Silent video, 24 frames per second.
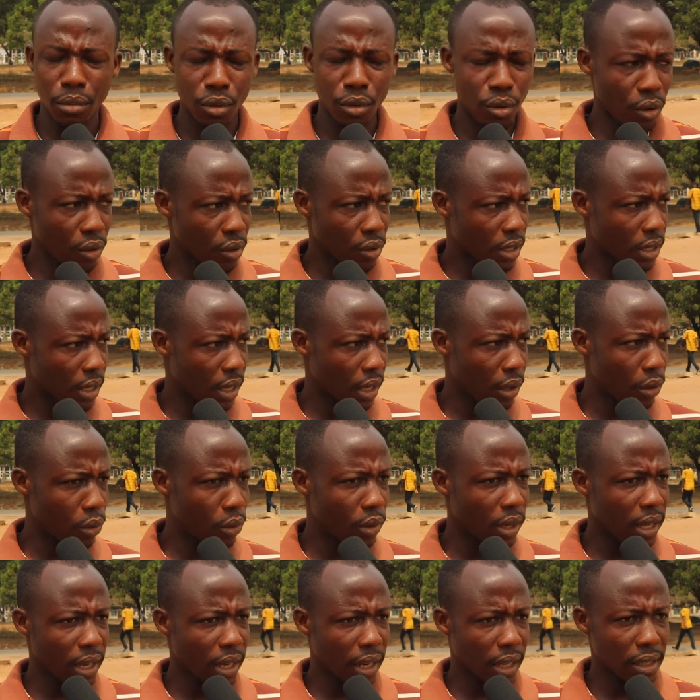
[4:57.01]
because
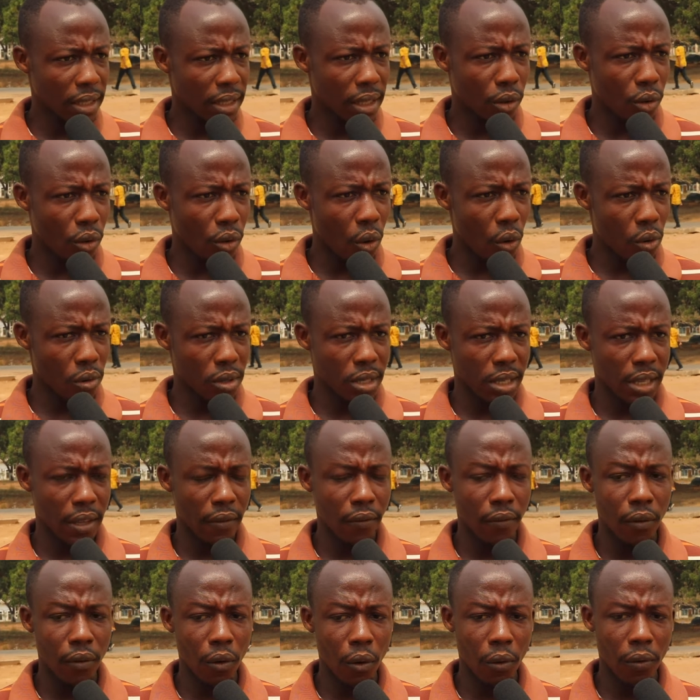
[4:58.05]
looking at the cost
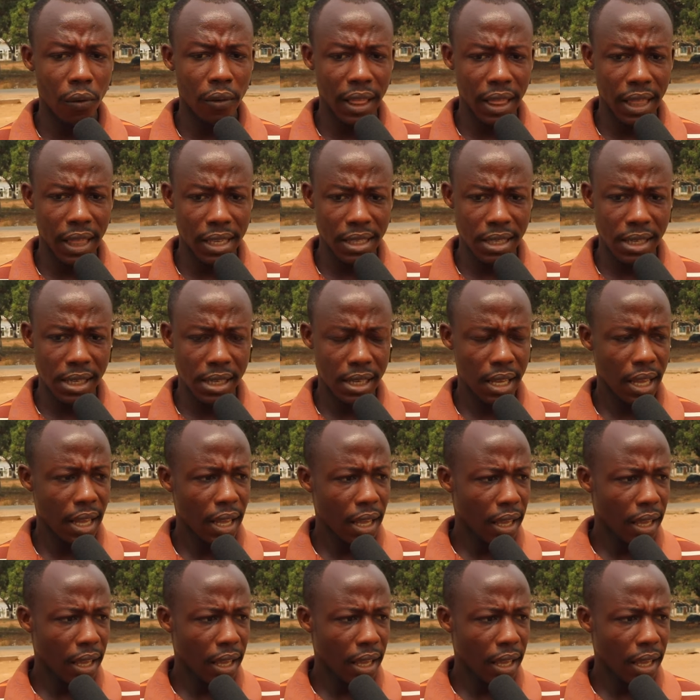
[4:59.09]
involved in this,